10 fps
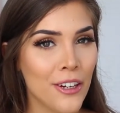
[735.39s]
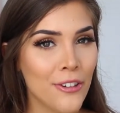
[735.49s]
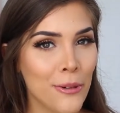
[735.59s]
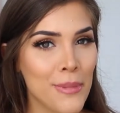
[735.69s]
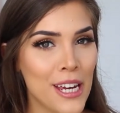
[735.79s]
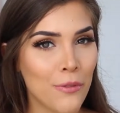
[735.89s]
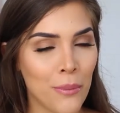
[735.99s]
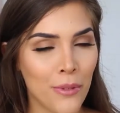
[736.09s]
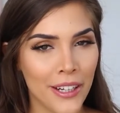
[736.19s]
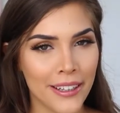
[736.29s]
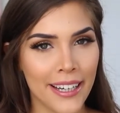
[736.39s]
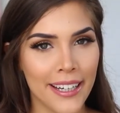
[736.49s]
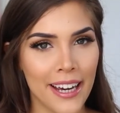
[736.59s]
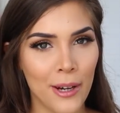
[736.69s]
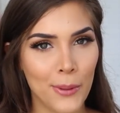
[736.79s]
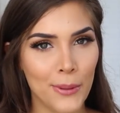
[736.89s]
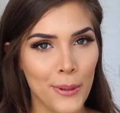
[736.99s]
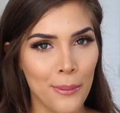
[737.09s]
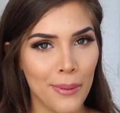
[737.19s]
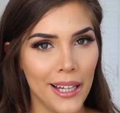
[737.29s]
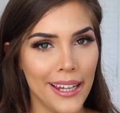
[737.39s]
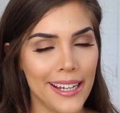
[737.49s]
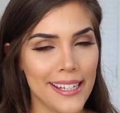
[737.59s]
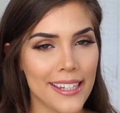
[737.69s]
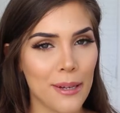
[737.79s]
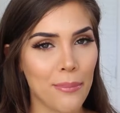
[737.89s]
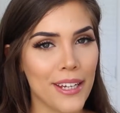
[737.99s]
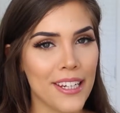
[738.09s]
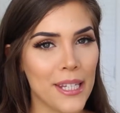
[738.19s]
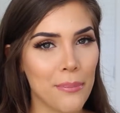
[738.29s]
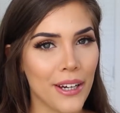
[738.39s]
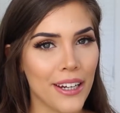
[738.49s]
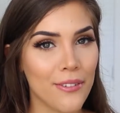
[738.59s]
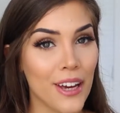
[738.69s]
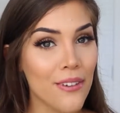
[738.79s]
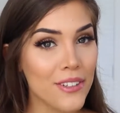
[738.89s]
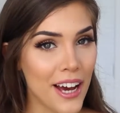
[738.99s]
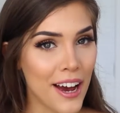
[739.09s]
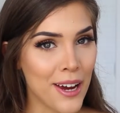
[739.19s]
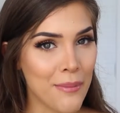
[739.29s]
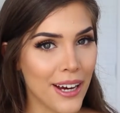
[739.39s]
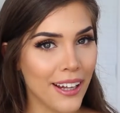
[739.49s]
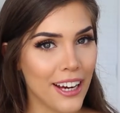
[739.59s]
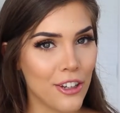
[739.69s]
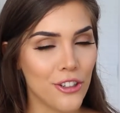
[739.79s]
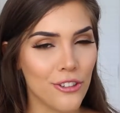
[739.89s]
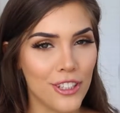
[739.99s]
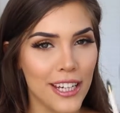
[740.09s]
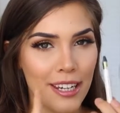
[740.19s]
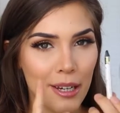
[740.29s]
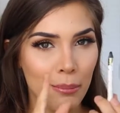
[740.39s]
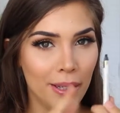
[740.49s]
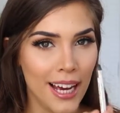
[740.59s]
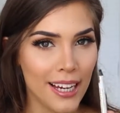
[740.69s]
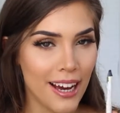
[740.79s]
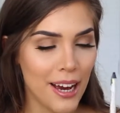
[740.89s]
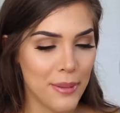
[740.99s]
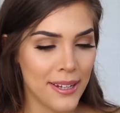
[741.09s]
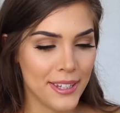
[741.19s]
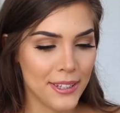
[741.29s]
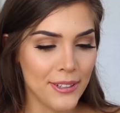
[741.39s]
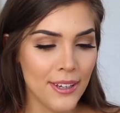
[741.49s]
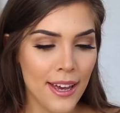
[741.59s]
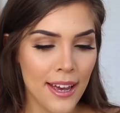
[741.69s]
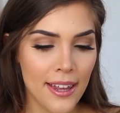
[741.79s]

Normally if I'm running late, I will completely skip these, but if I have time, I like to take a black eye pencil.